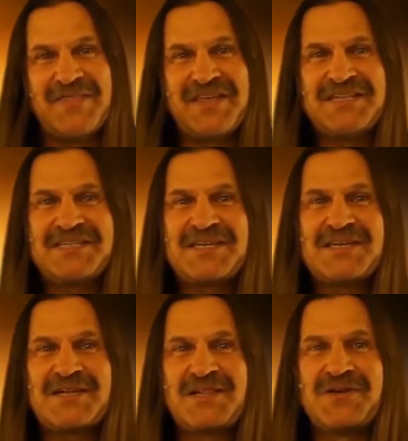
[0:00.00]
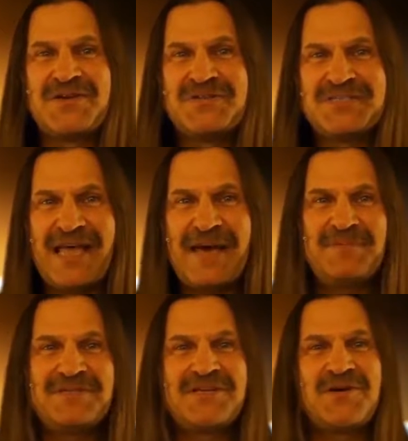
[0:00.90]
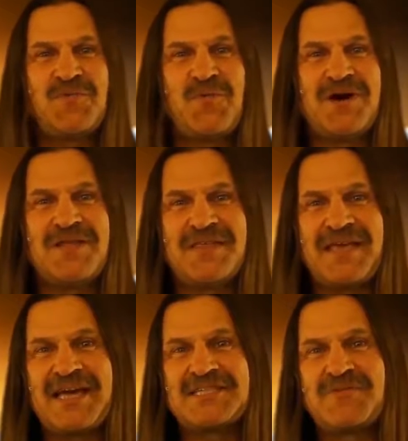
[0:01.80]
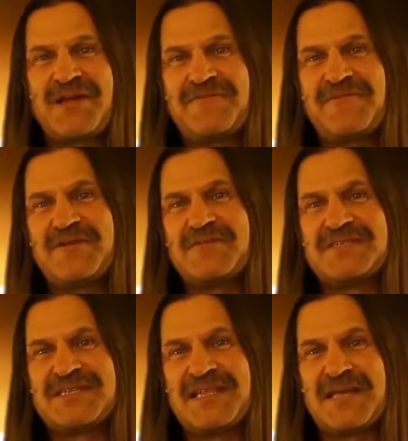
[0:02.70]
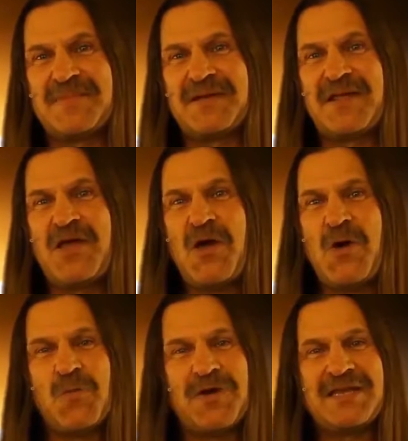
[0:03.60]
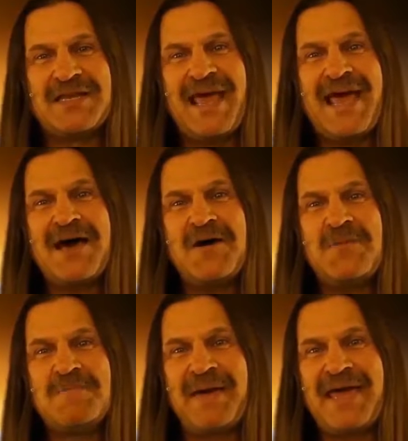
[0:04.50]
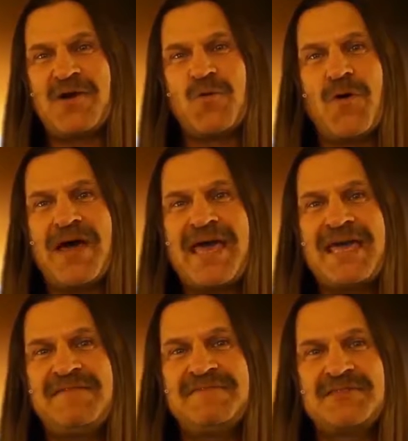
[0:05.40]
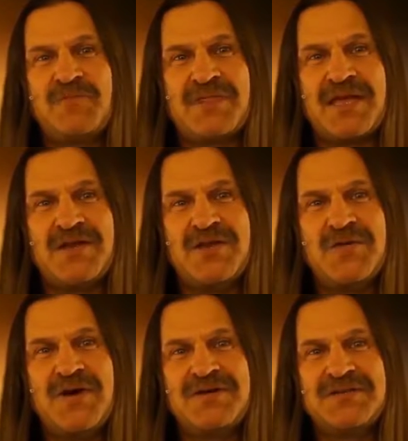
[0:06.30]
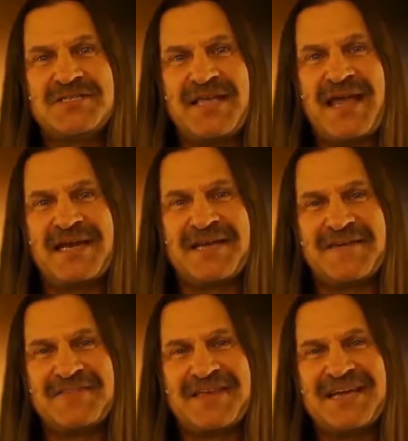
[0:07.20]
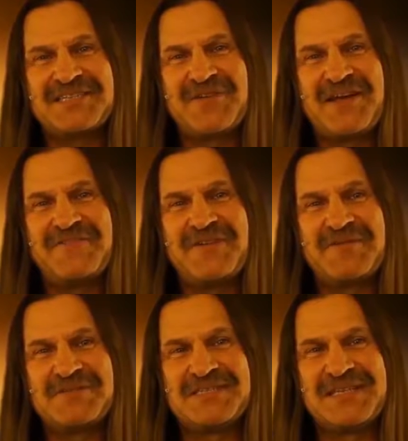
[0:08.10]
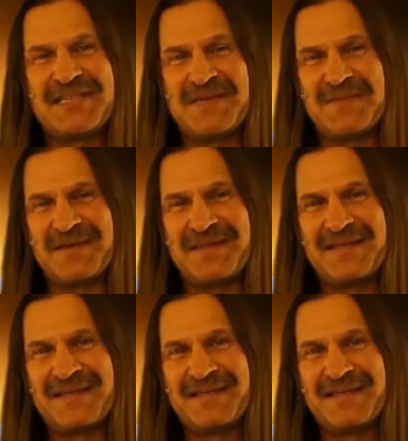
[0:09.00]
This concludes episode 1, the X-ray frequency limit. We now make waves with a new understanding of the X-ray frequency limit.